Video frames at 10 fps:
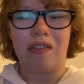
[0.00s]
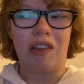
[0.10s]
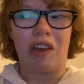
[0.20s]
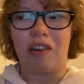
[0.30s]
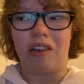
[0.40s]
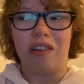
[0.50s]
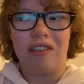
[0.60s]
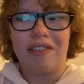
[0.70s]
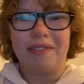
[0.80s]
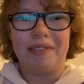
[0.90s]
They're
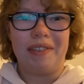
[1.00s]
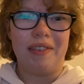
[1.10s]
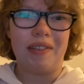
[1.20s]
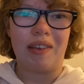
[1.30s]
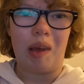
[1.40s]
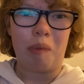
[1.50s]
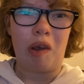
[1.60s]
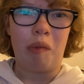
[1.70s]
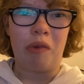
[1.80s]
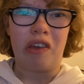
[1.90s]
I'm
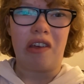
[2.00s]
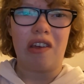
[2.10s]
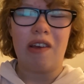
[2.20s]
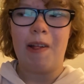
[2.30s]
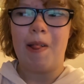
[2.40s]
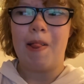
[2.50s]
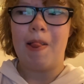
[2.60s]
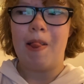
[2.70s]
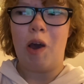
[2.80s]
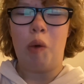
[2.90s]
probably
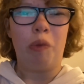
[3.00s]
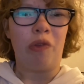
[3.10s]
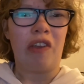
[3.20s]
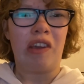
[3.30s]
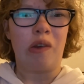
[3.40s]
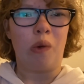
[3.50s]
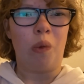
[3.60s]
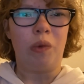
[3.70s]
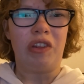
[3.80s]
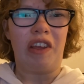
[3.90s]
almost a year
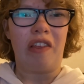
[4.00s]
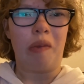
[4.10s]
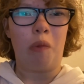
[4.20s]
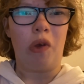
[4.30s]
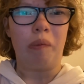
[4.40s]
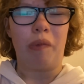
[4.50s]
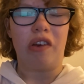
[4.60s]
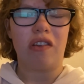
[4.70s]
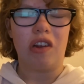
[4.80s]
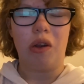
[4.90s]
old at this point, but
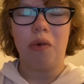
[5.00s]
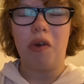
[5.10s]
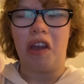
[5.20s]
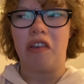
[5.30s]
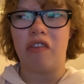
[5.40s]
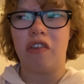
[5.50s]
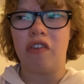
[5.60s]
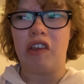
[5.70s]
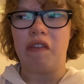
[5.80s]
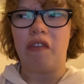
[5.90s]
you know, I can still
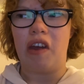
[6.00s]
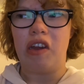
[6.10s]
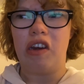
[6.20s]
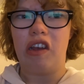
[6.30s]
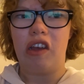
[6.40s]
see fine